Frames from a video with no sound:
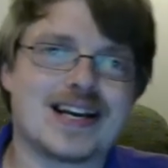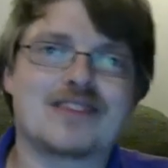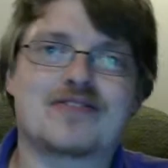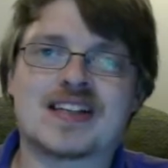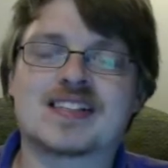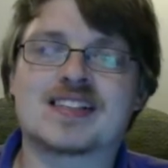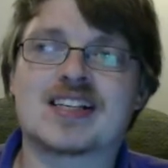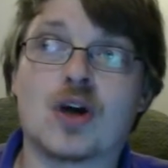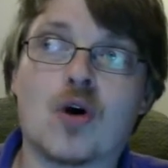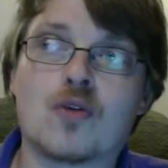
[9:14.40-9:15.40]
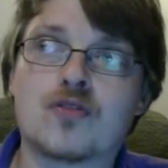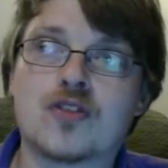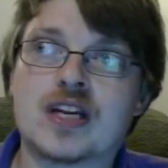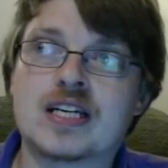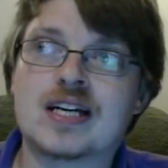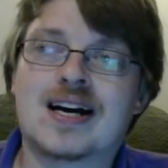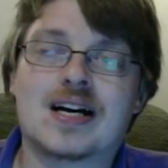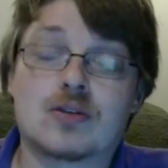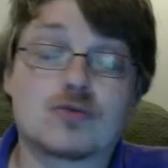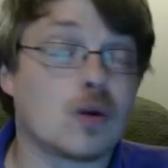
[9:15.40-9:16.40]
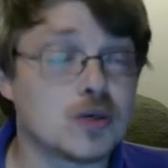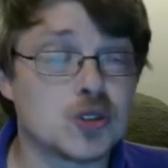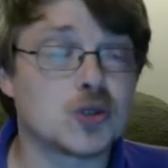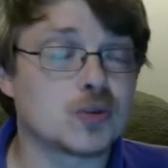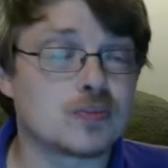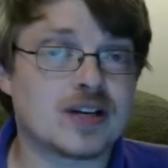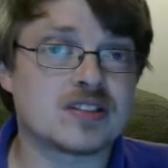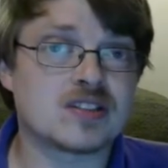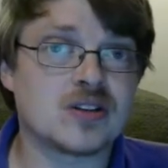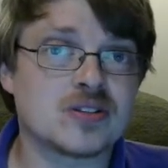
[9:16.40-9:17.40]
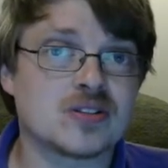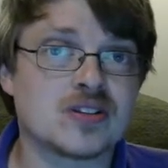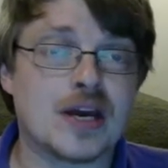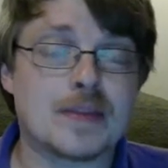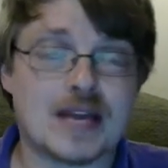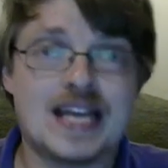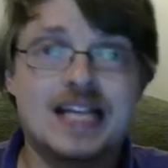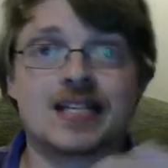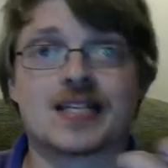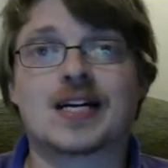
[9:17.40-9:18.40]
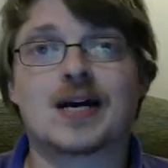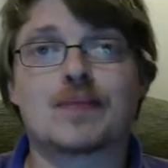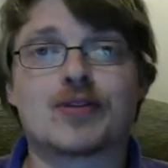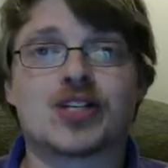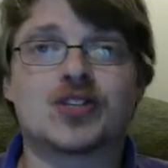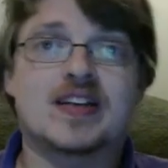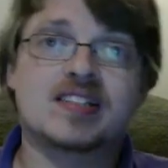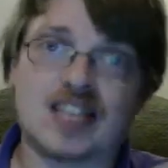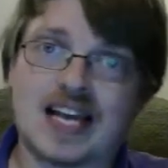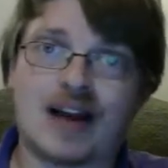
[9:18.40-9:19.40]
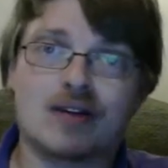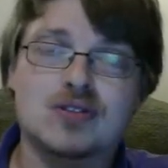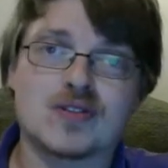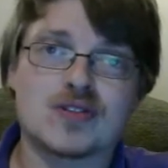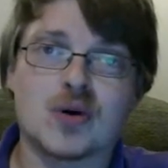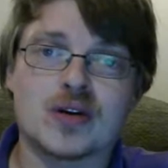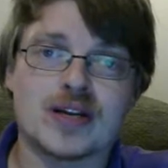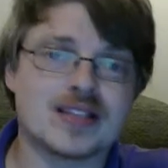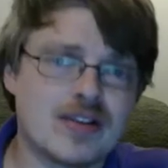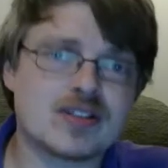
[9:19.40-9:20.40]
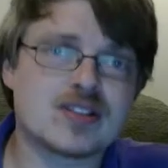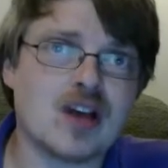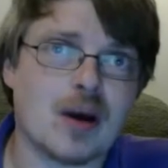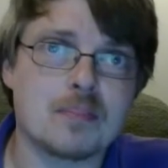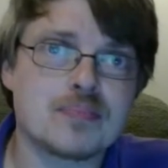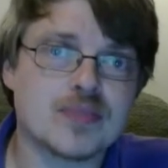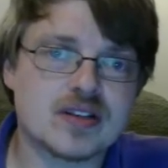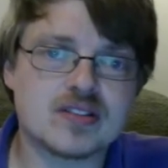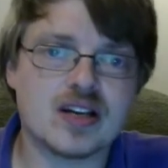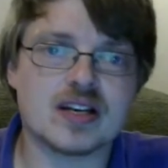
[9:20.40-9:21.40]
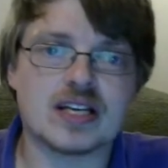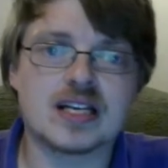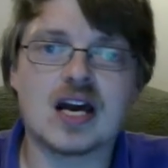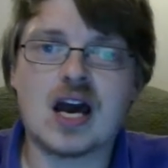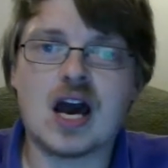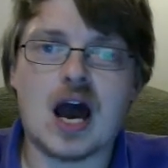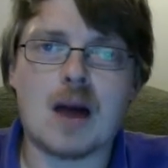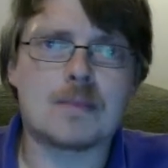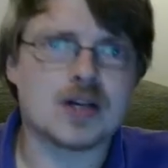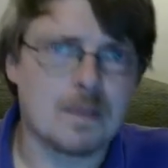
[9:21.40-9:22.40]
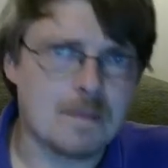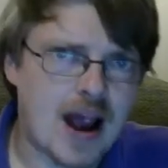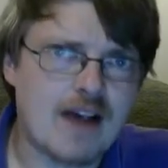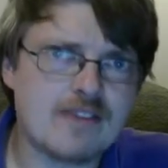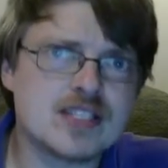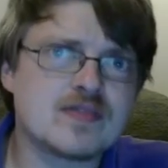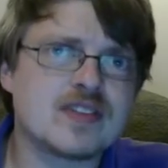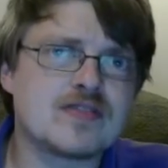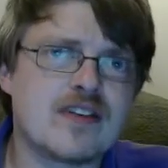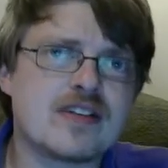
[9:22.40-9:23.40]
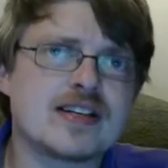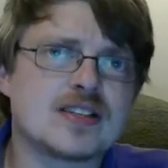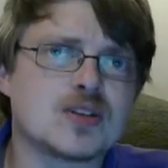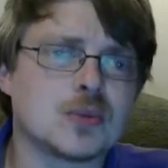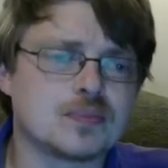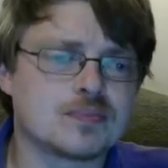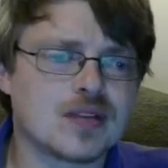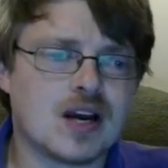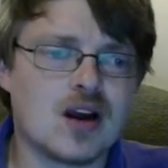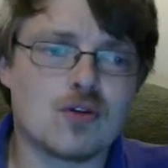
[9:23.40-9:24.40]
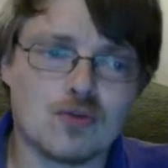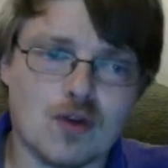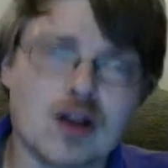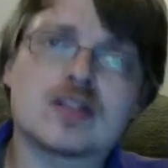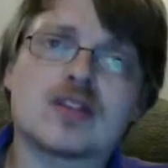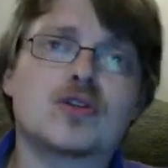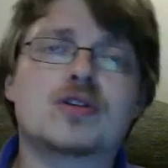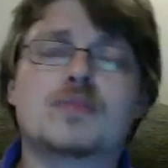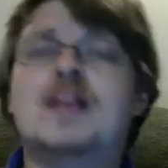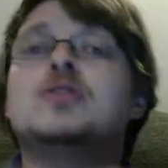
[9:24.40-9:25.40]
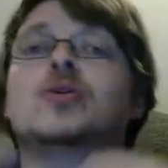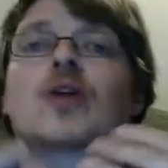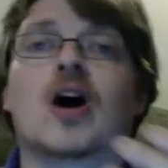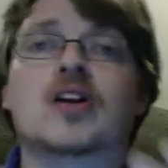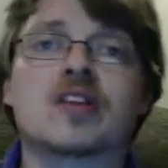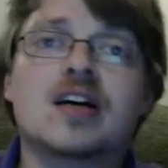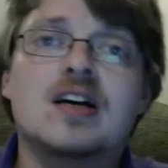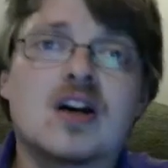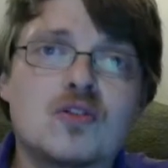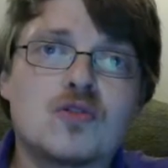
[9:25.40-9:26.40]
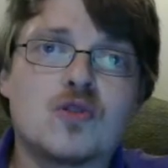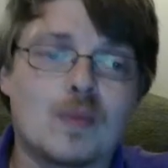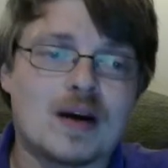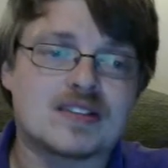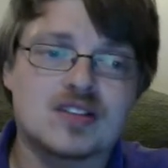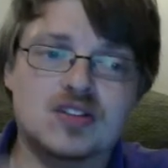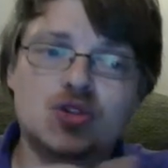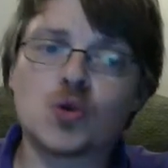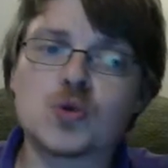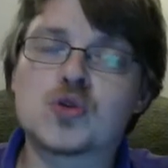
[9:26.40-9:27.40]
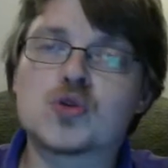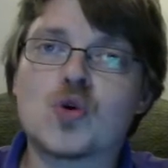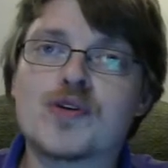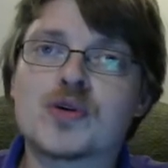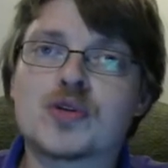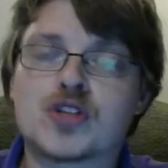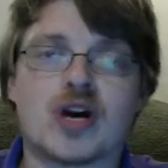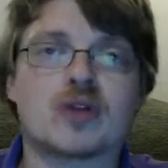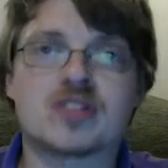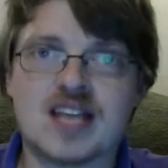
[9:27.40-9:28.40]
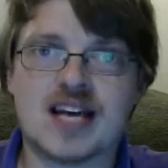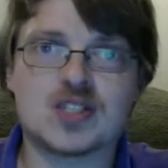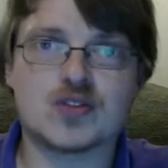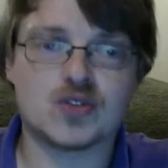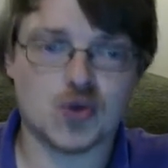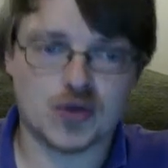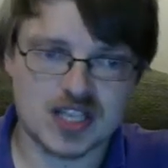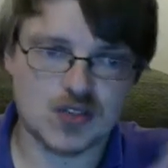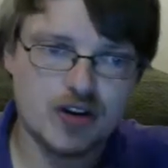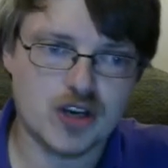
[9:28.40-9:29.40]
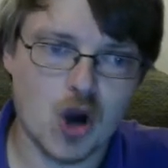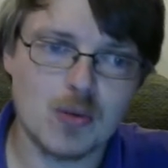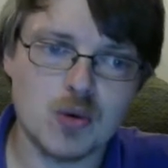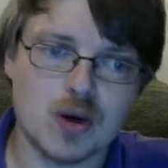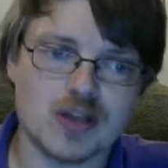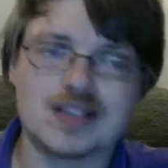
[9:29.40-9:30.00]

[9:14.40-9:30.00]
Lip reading: fantasy of the Robert Jordan Brandon Sanderson type in British fantasy outside of Tolkien. There is some, certainly, but comparatively very little. Rather, you depend on other formats. The school story or the child detective story, that's a very common one.